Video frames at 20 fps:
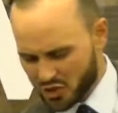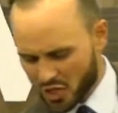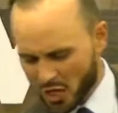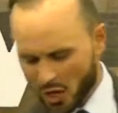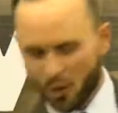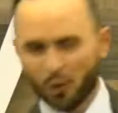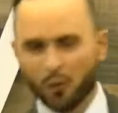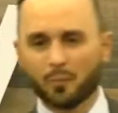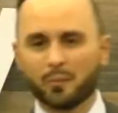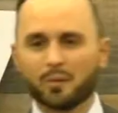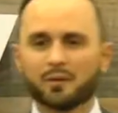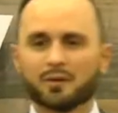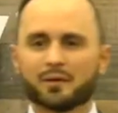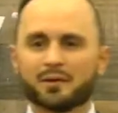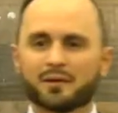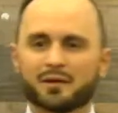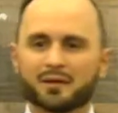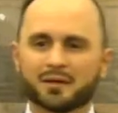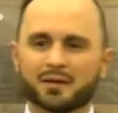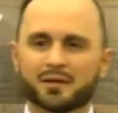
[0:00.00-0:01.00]
Job,
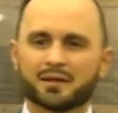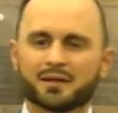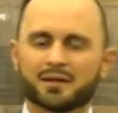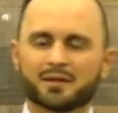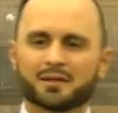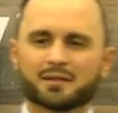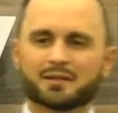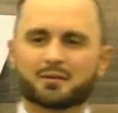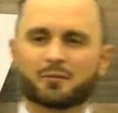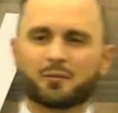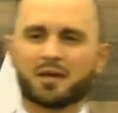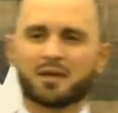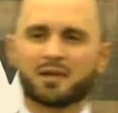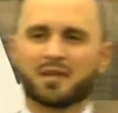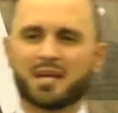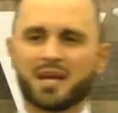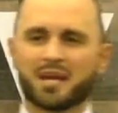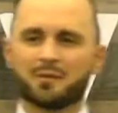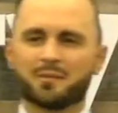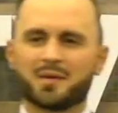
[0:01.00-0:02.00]
when
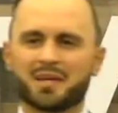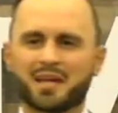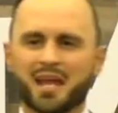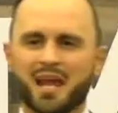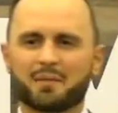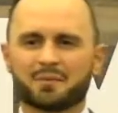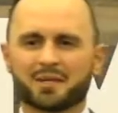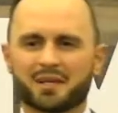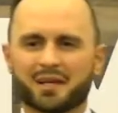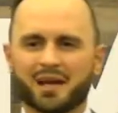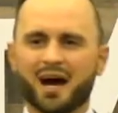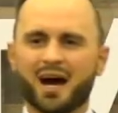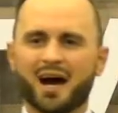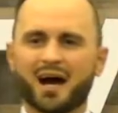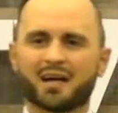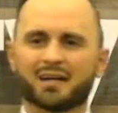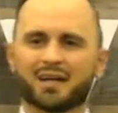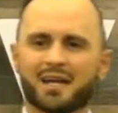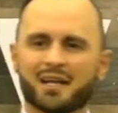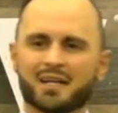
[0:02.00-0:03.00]
the enemy came to
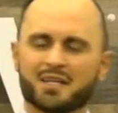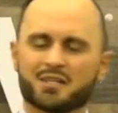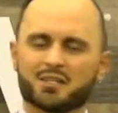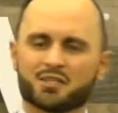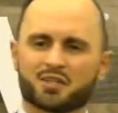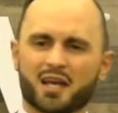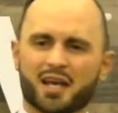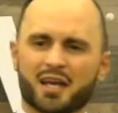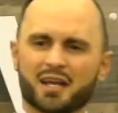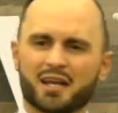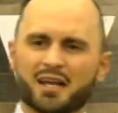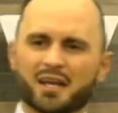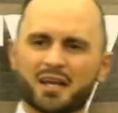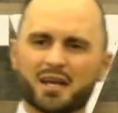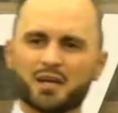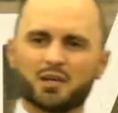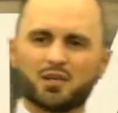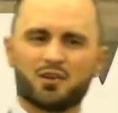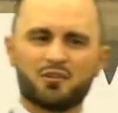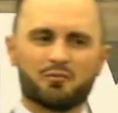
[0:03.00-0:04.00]
God and he said,
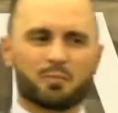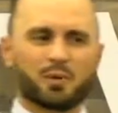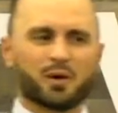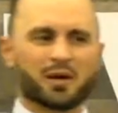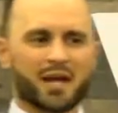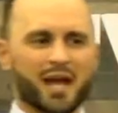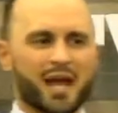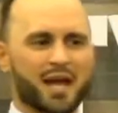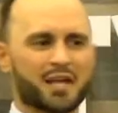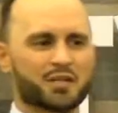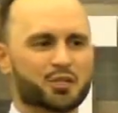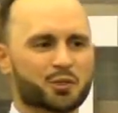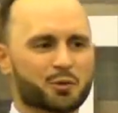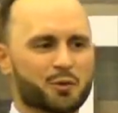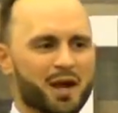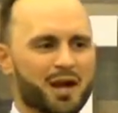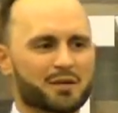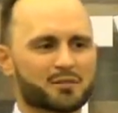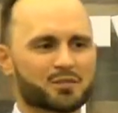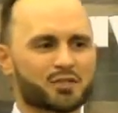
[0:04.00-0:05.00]
you've put a hedge
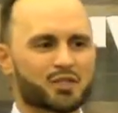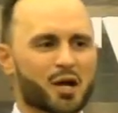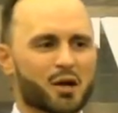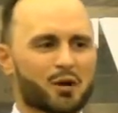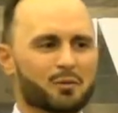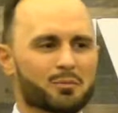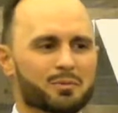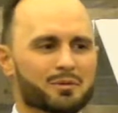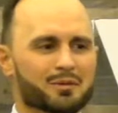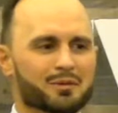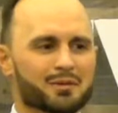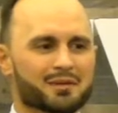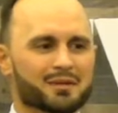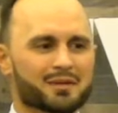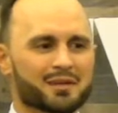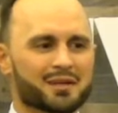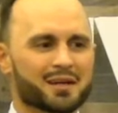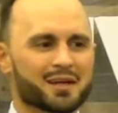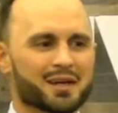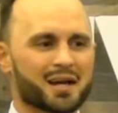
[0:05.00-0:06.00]
around Job
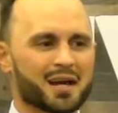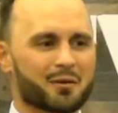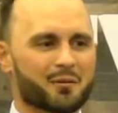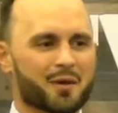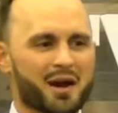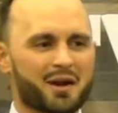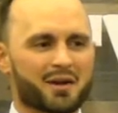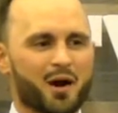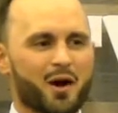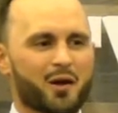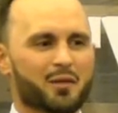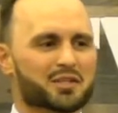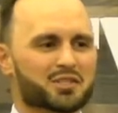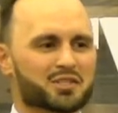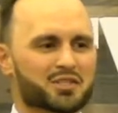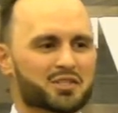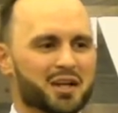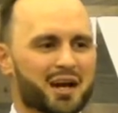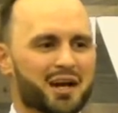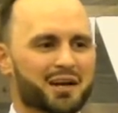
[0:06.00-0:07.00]
and around all his
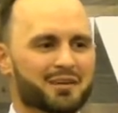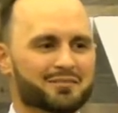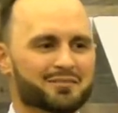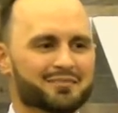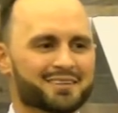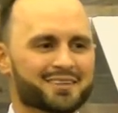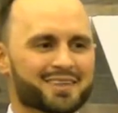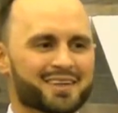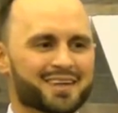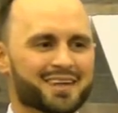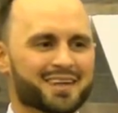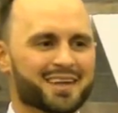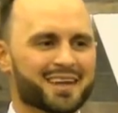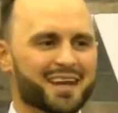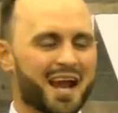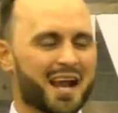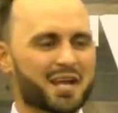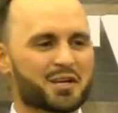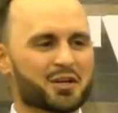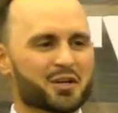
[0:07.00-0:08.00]
stuff,
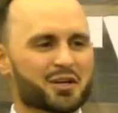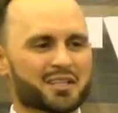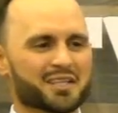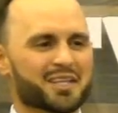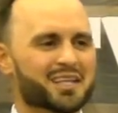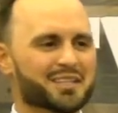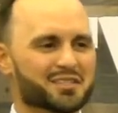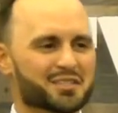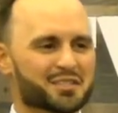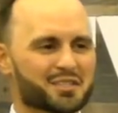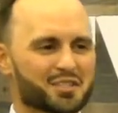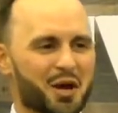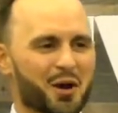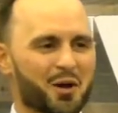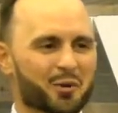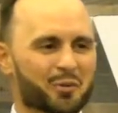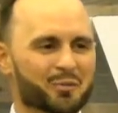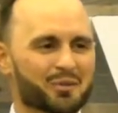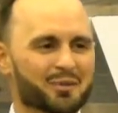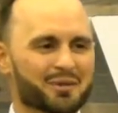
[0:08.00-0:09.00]
and he couldn't get to
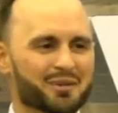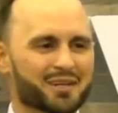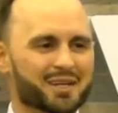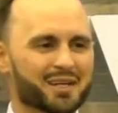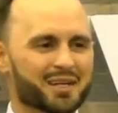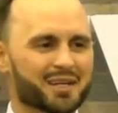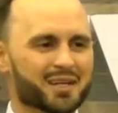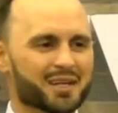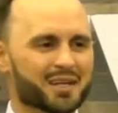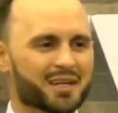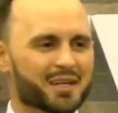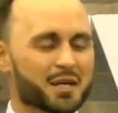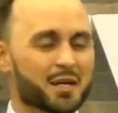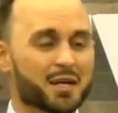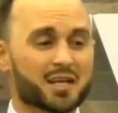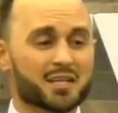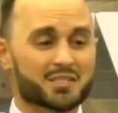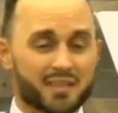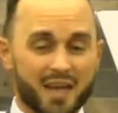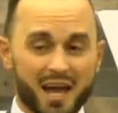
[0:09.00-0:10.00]
Job.
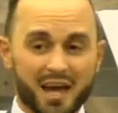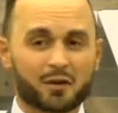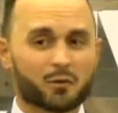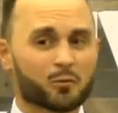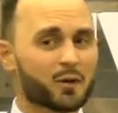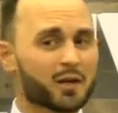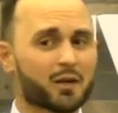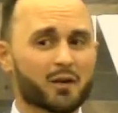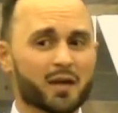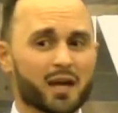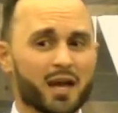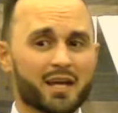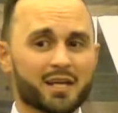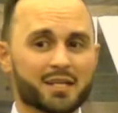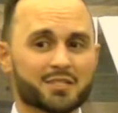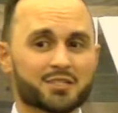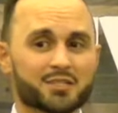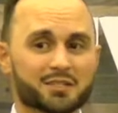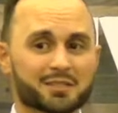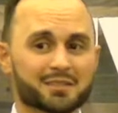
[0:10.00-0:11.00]
Is that a real
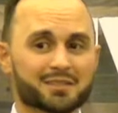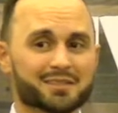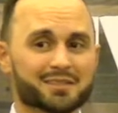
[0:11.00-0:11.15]
hedge?